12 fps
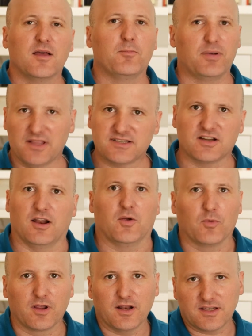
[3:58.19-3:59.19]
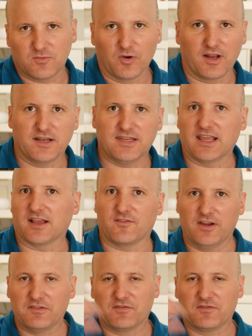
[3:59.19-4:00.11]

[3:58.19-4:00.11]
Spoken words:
But that's all right. We're gonna take it even